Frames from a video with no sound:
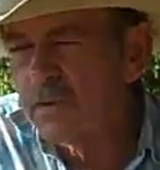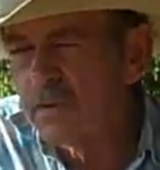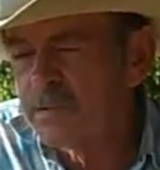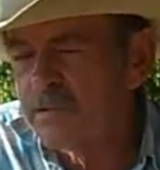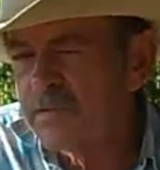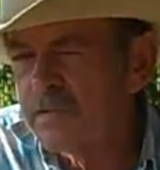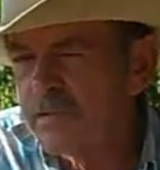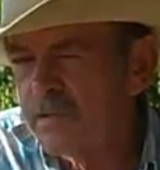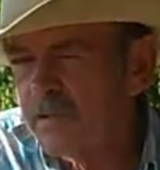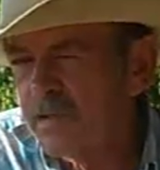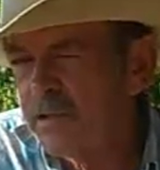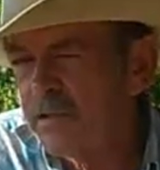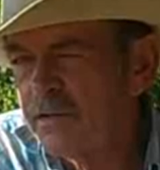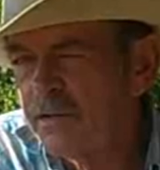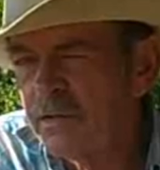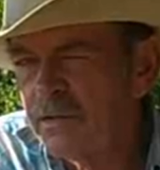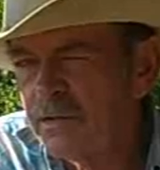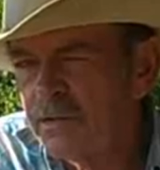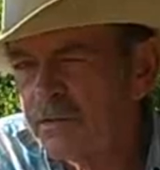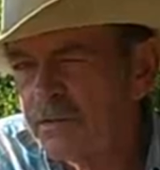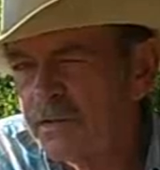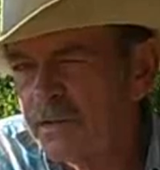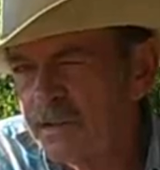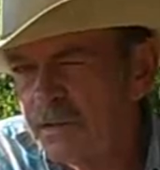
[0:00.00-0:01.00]
one of them
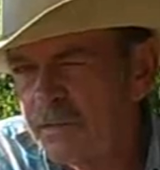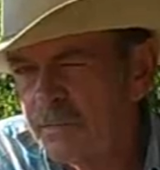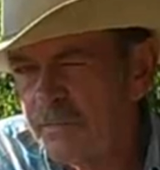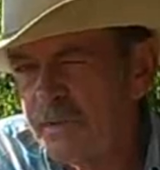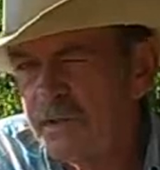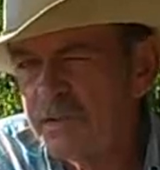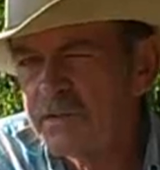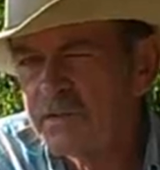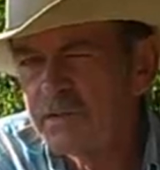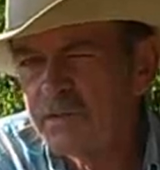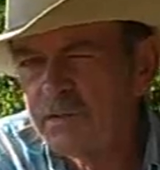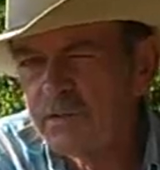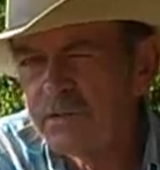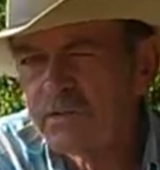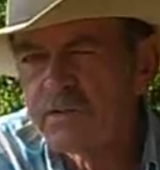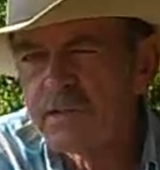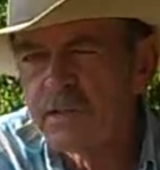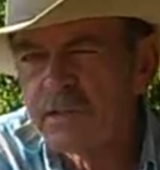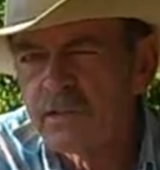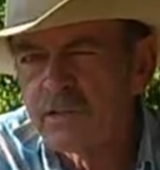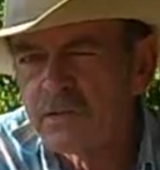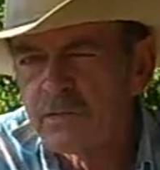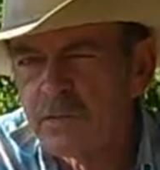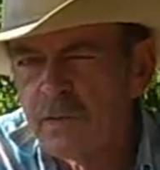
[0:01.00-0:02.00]
scenarios that depends on the
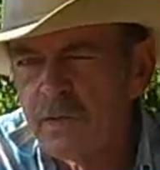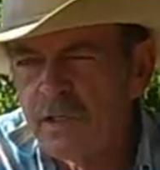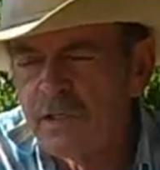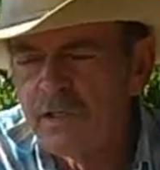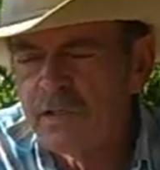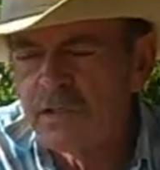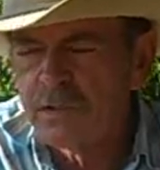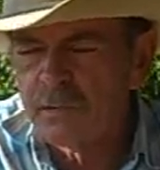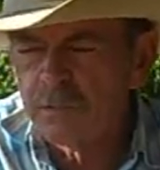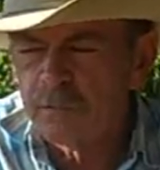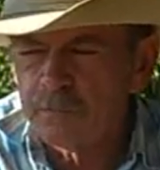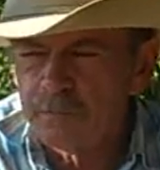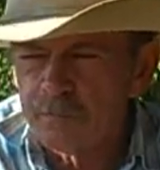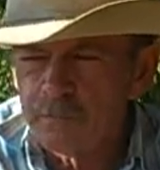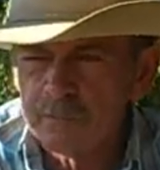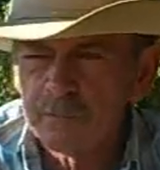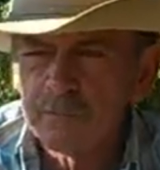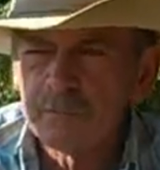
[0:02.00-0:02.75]
situation.